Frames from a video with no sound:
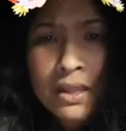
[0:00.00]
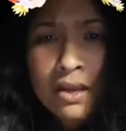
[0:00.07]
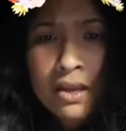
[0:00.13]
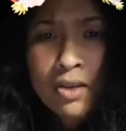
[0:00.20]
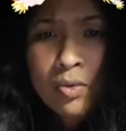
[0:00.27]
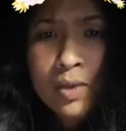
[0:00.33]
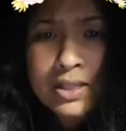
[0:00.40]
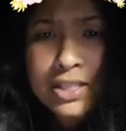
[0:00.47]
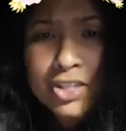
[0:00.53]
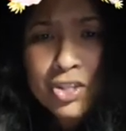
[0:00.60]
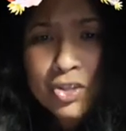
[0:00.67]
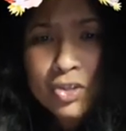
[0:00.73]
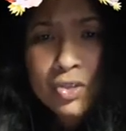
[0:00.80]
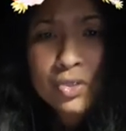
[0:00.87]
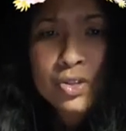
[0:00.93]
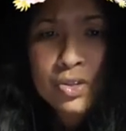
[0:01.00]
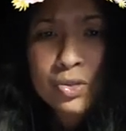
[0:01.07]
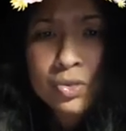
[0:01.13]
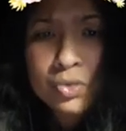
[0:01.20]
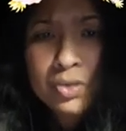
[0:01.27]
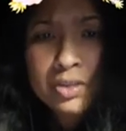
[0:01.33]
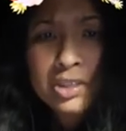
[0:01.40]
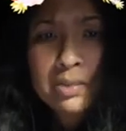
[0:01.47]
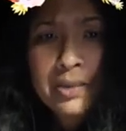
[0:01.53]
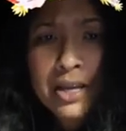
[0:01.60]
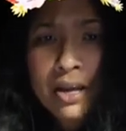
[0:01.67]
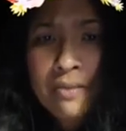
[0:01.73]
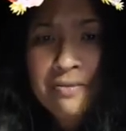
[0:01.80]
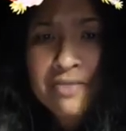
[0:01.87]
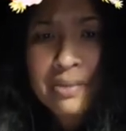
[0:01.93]
What did you do to be
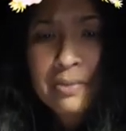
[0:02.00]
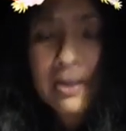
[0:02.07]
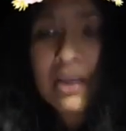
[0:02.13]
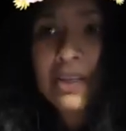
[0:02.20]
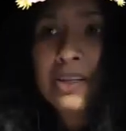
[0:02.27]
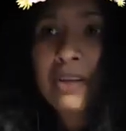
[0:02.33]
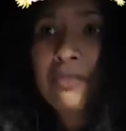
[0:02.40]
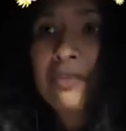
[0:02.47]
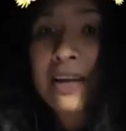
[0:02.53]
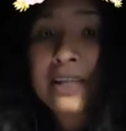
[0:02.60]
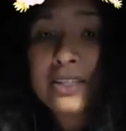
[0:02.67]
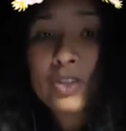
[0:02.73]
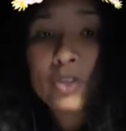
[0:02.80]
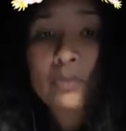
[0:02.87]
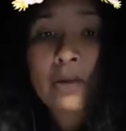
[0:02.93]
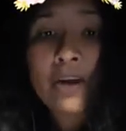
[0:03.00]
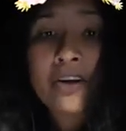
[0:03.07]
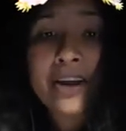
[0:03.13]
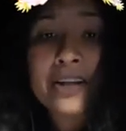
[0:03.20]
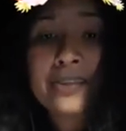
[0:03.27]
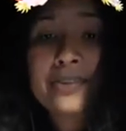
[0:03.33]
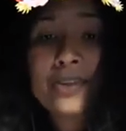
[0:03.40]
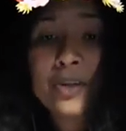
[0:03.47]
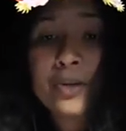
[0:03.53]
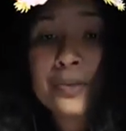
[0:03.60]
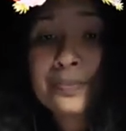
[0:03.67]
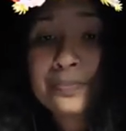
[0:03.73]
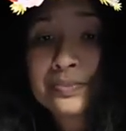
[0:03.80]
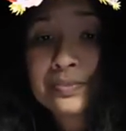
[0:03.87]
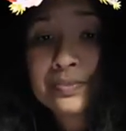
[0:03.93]
comfortable on your flight home? Alright, so
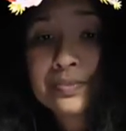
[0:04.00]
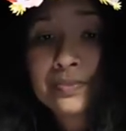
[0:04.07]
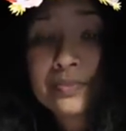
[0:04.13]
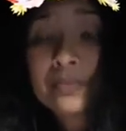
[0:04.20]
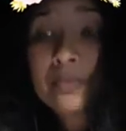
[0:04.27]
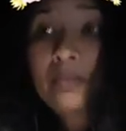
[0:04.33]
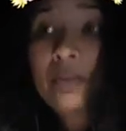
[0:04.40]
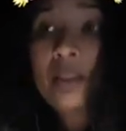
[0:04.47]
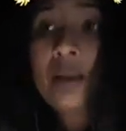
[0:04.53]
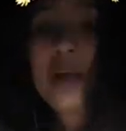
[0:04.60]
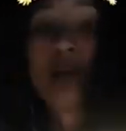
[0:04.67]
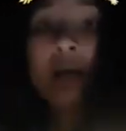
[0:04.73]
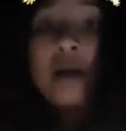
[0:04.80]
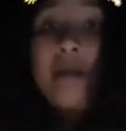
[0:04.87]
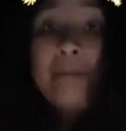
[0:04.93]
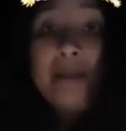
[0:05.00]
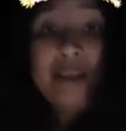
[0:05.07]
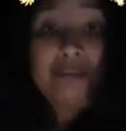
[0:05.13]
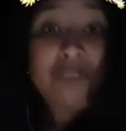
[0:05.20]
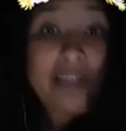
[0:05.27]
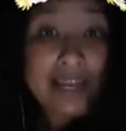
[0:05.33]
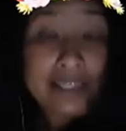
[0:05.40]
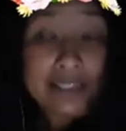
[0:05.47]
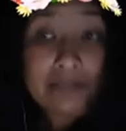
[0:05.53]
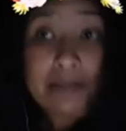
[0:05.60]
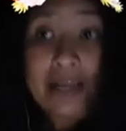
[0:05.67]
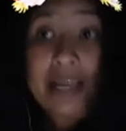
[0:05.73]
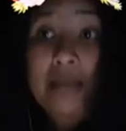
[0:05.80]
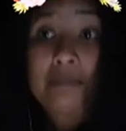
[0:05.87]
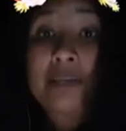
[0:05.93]
my flight to
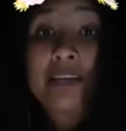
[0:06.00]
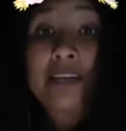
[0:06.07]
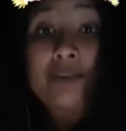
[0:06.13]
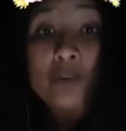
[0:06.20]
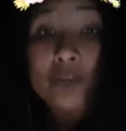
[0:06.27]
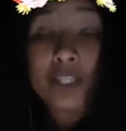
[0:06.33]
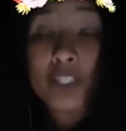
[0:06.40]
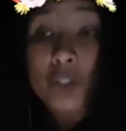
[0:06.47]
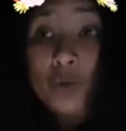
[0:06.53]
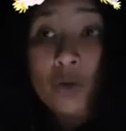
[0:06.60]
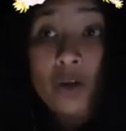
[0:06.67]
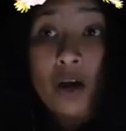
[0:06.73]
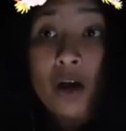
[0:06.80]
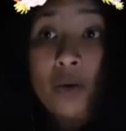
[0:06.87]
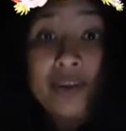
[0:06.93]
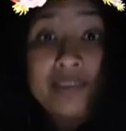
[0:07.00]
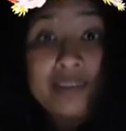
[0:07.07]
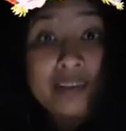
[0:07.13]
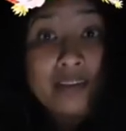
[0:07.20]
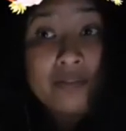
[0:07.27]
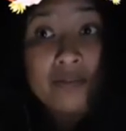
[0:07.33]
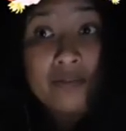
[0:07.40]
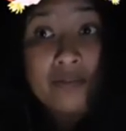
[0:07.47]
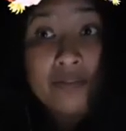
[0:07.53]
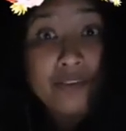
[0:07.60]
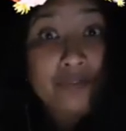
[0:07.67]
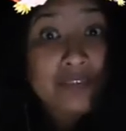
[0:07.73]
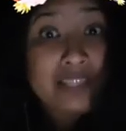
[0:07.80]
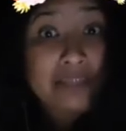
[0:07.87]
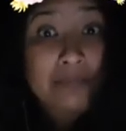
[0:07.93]
Miami is only 2 hours and
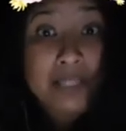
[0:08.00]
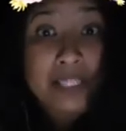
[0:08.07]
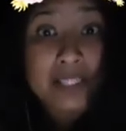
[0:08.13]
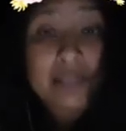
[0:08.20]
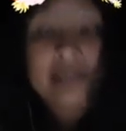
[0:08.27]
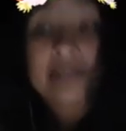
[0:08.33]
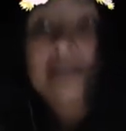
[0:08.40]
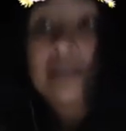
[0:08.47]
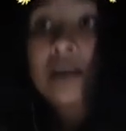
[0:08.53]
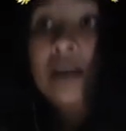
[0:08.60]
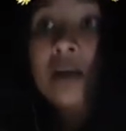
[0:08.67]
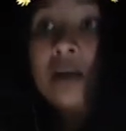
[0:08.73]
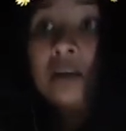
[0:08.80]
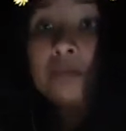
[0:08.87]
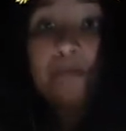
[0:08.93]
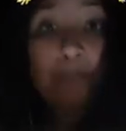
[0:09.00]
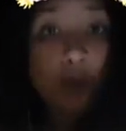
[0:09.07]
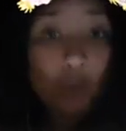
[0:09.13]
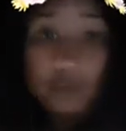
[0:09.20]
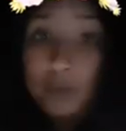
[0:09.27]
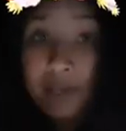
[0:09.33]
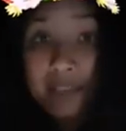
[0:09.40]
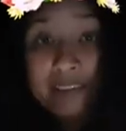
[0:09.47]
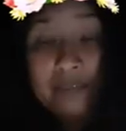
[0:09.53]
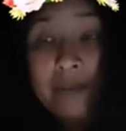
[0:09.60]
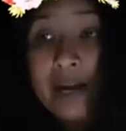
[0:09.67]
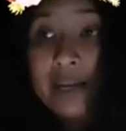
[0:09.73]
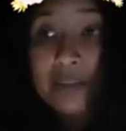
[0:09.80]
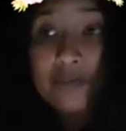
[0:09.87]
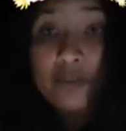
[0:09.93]
15 minutes. Both ways,
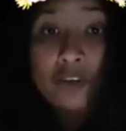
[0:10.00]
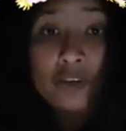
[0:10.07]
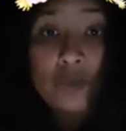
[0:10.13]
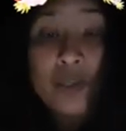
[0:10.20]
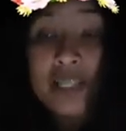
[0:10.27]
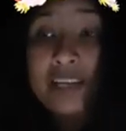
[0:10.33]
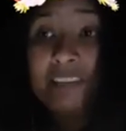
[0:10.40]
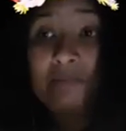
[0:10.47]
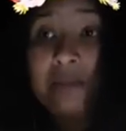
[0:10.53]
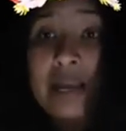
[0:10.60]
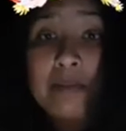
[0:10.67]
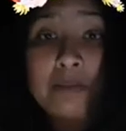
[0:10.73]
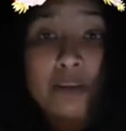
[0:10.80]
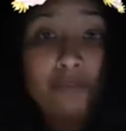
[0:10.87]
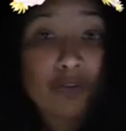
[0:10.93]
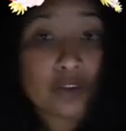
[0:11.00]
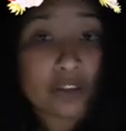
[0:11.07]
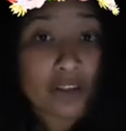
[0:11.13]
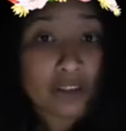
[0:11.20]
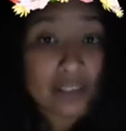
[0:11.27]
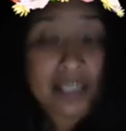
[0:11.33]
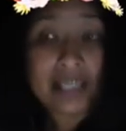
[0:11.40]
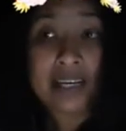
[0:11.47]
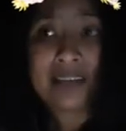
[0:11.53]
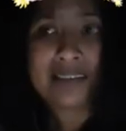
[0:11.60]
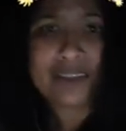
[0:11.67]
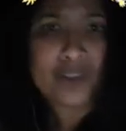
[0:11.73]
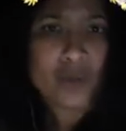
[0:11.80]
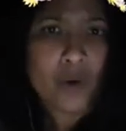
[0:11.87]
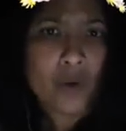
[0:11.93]
back and forth. Whether it's Miami or Fort Lauderdale, it's
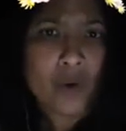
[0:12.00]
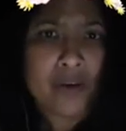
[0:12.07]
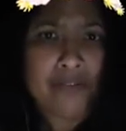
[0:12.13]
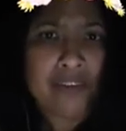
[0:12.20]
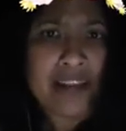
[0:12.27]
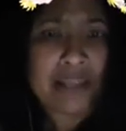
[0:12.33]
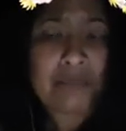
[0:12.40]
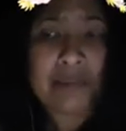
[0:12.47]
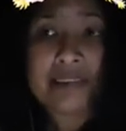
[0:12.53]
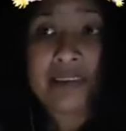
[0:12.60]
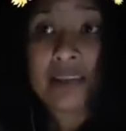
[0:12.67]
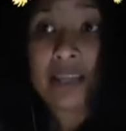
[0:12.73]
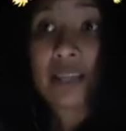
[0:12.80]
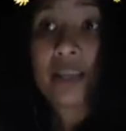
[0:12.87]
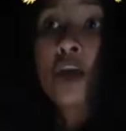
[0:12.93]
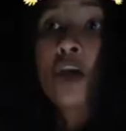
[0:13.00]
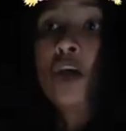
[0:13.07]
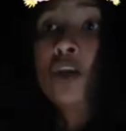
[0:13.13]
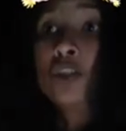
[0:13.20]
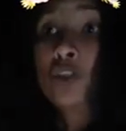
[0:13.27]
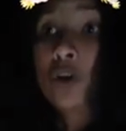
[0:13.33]
a 2-hour flight basically. So